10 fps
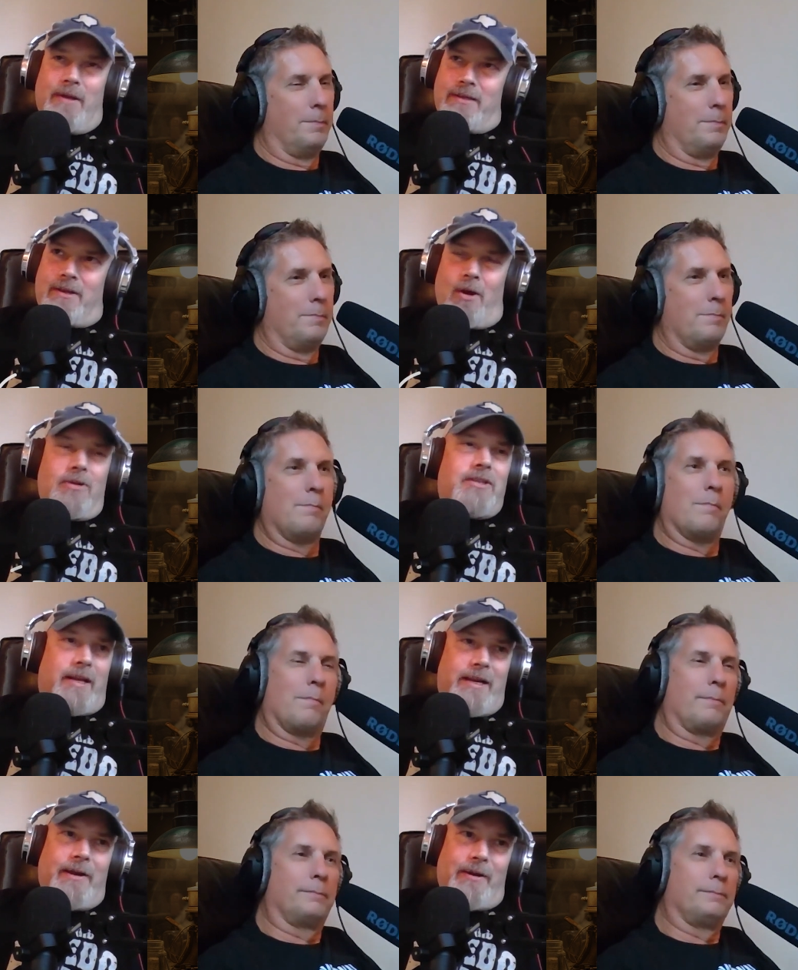Speaker 1: but the car's
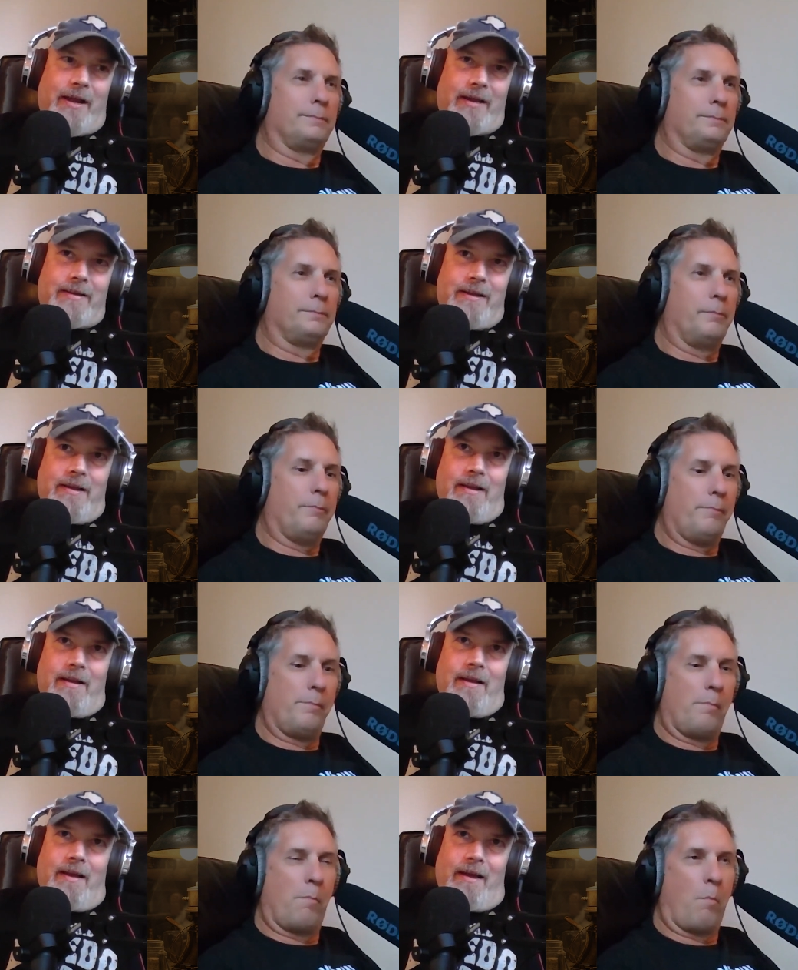not here yet.
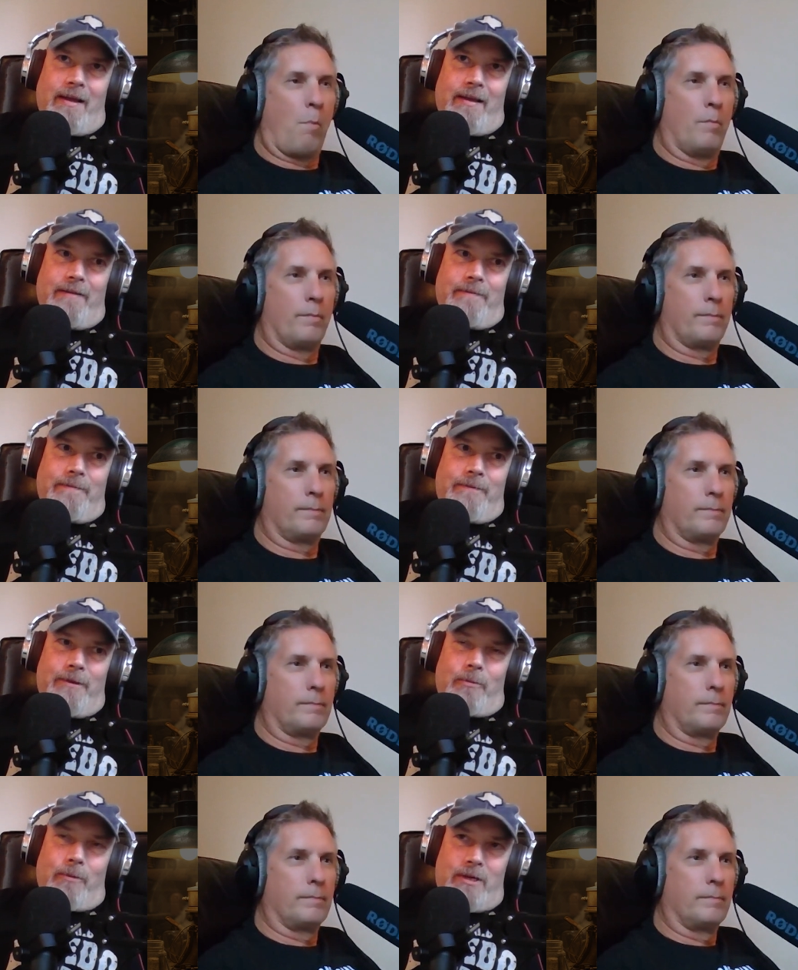Mm. I
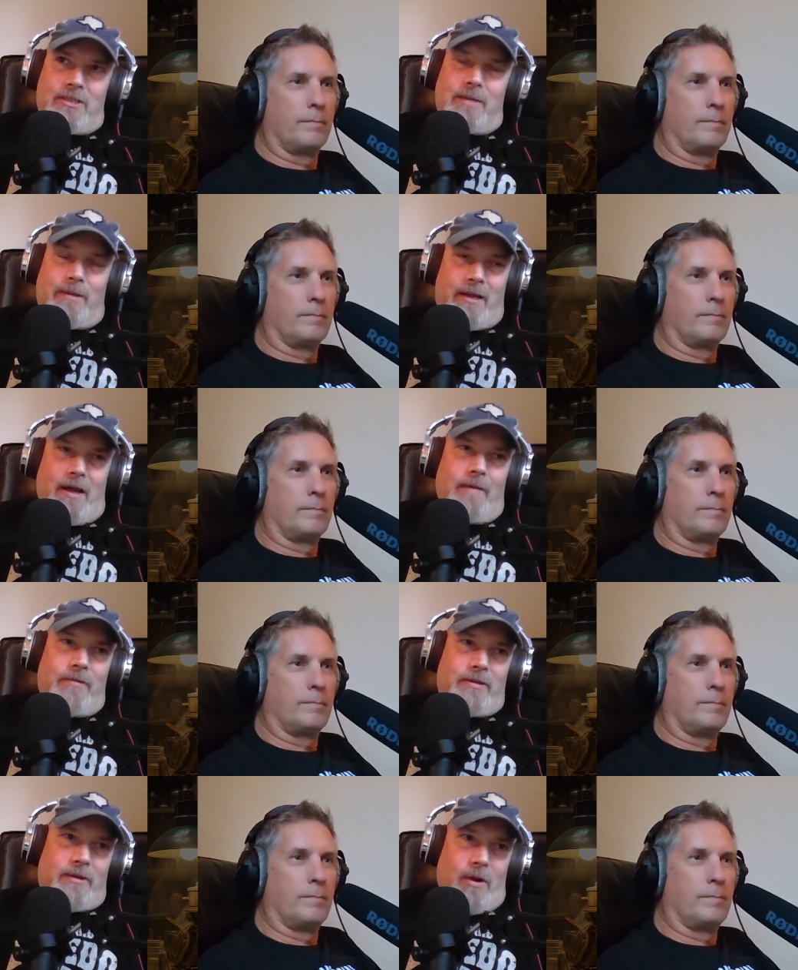feel reasonably
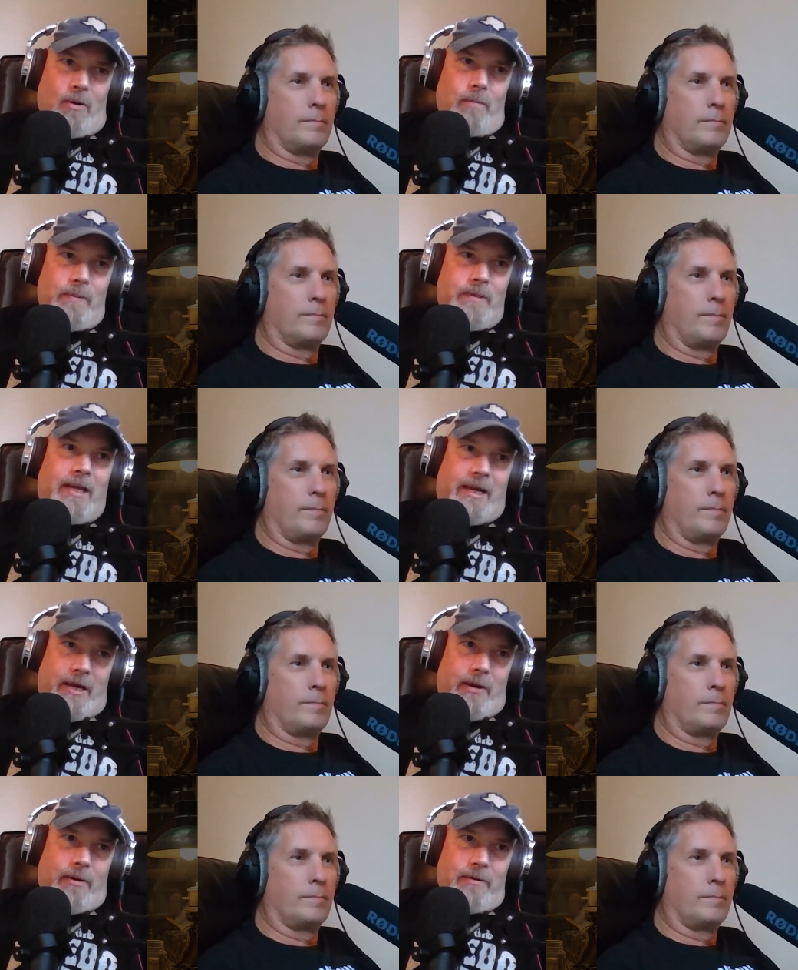confident the car will get
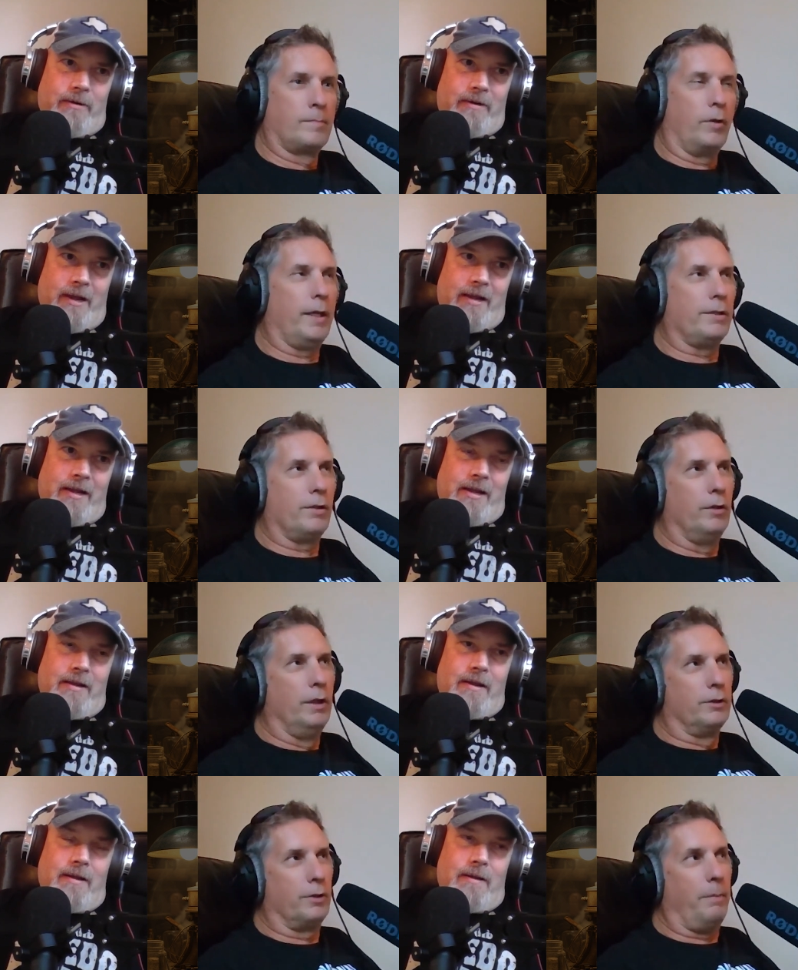here. Okay? okay, so
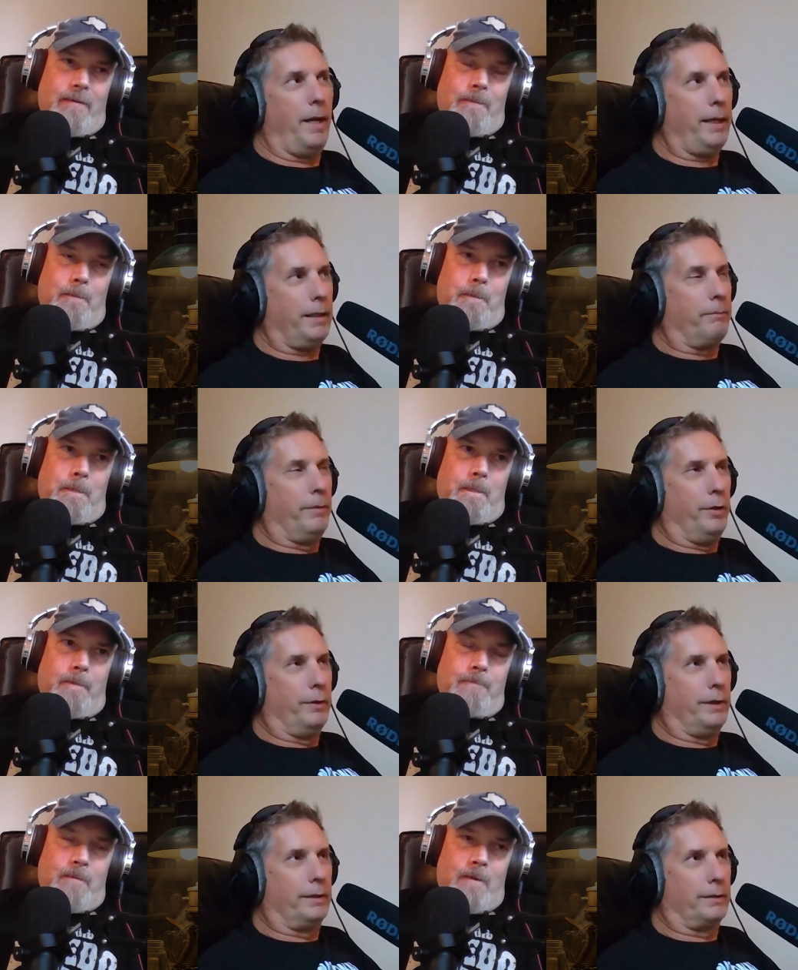
Speaker 2: so back up
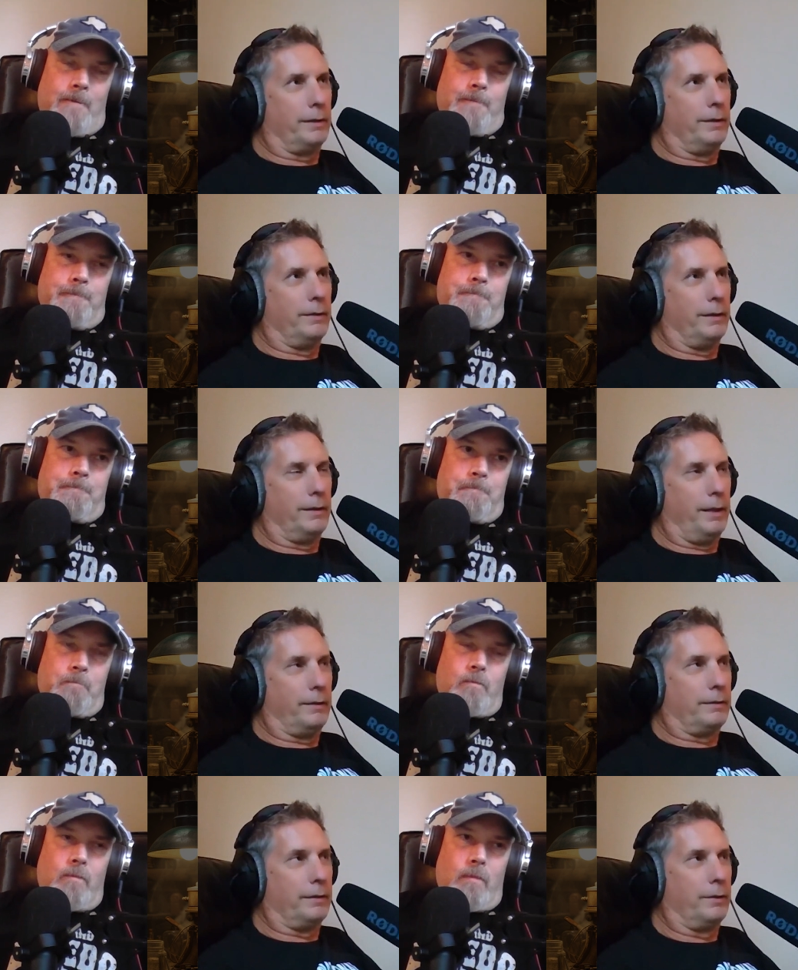though, and uh-huh. and and. Uh,
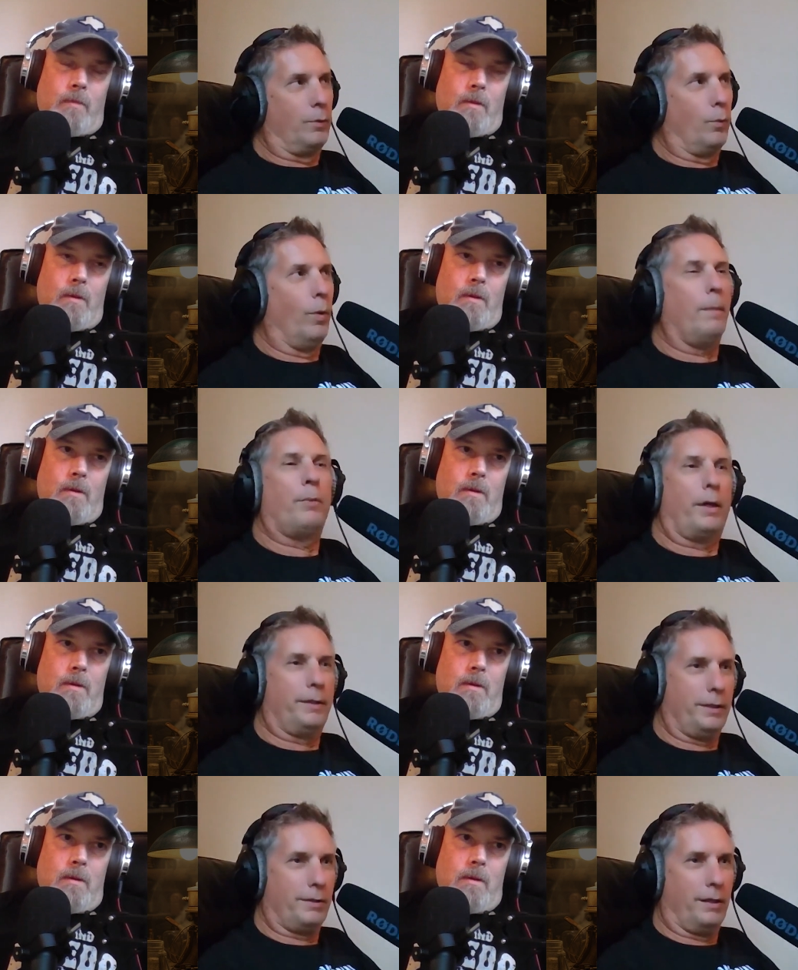what
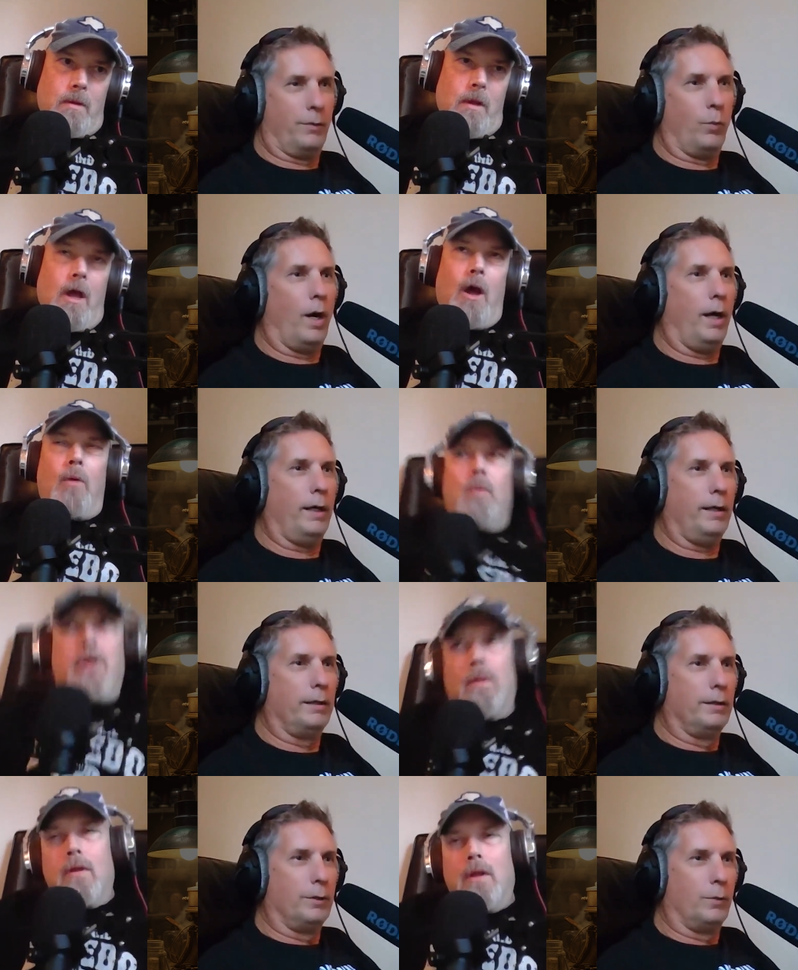brought this on? Why?
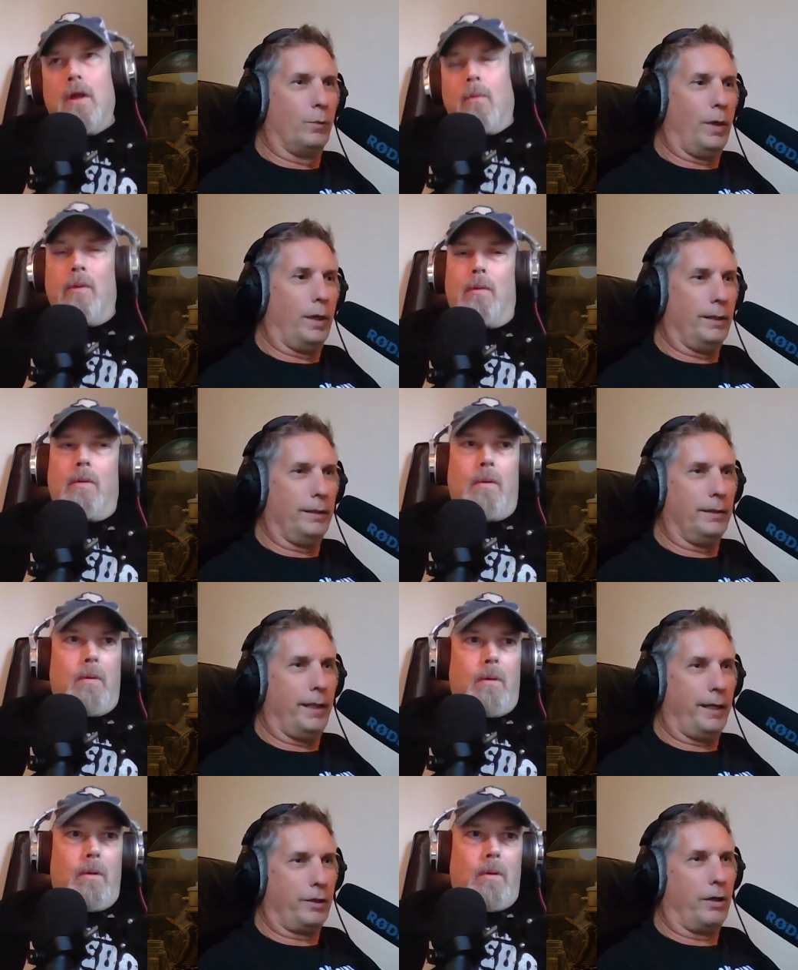Oh, well, why well,
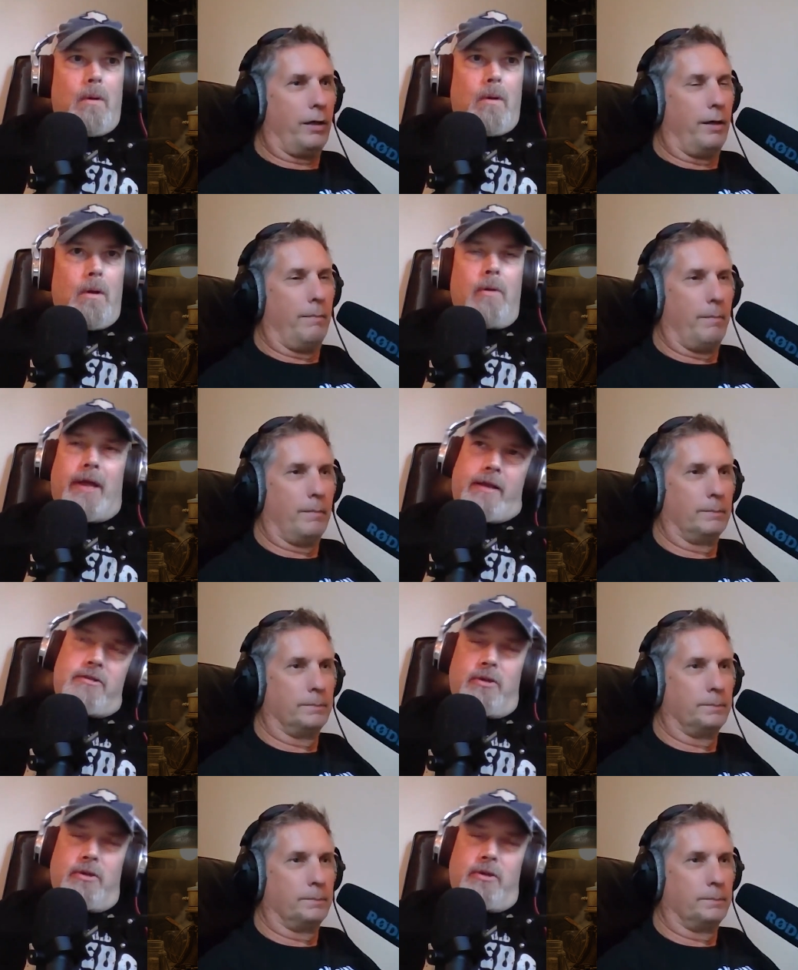that car?
Speaker 1: Okay,